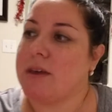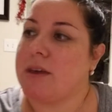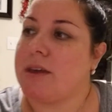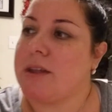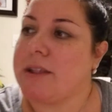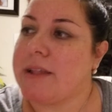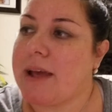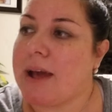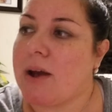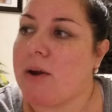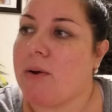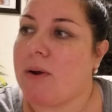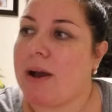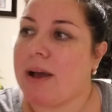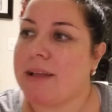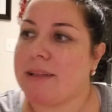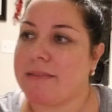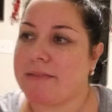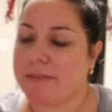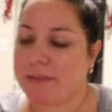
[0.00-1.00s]
Now,
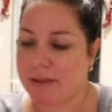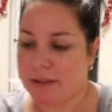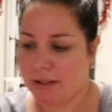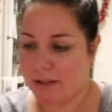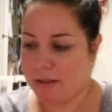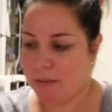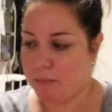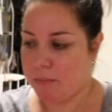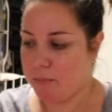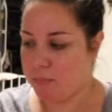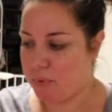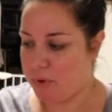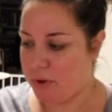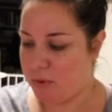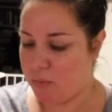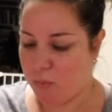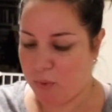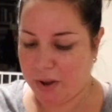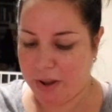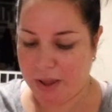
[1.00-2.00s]
I did print
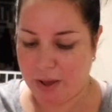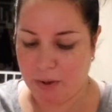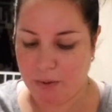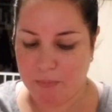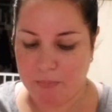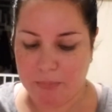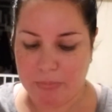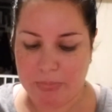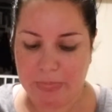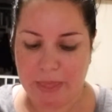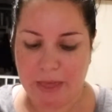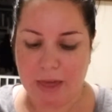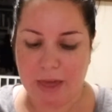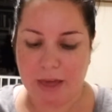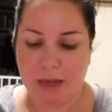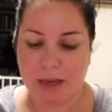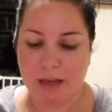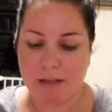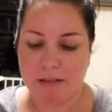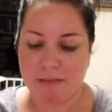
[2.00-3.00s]
one out,
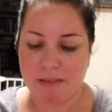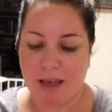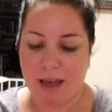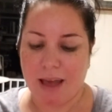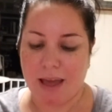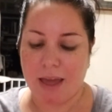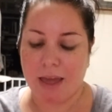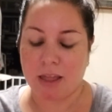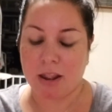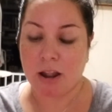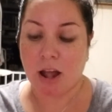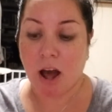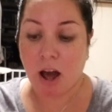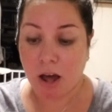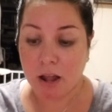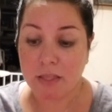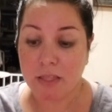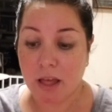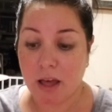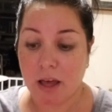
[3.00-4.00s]
and
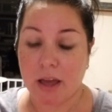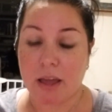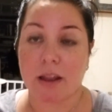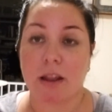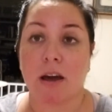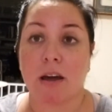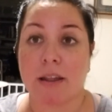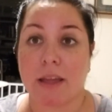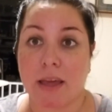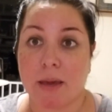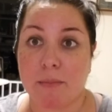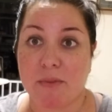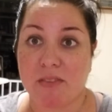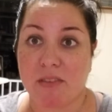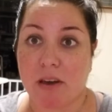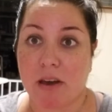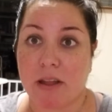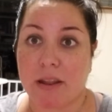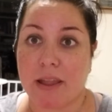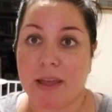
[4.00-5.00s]
online on
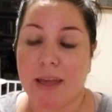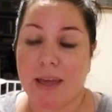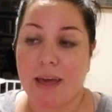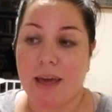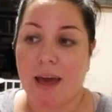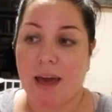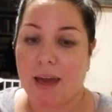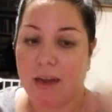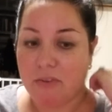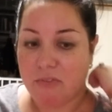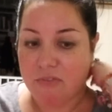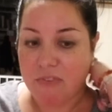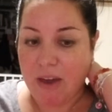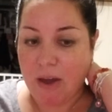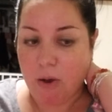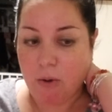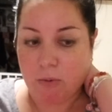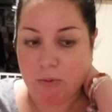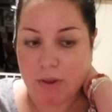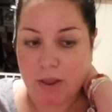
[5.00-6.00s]
Amazon I
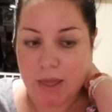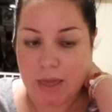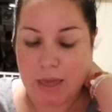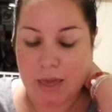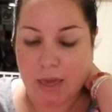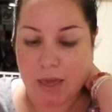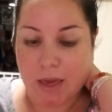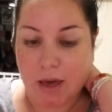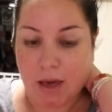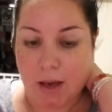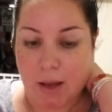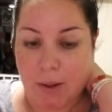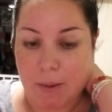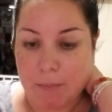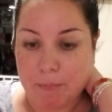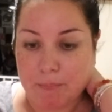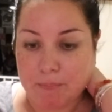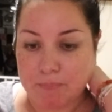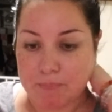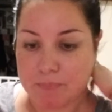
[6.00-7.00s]
found a
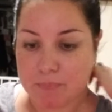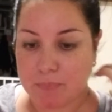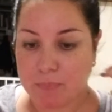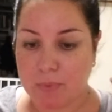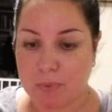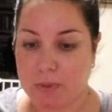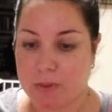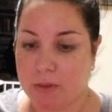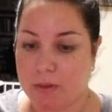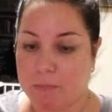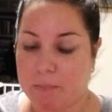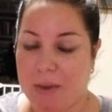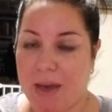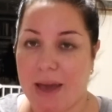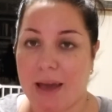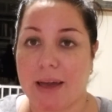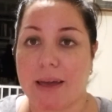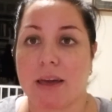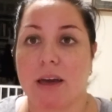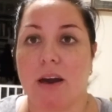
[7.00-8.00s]

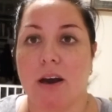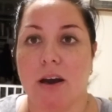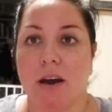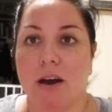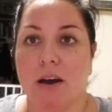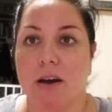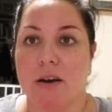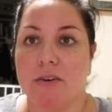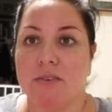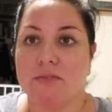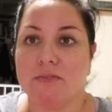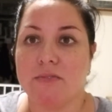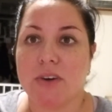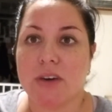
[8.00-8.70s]
pack of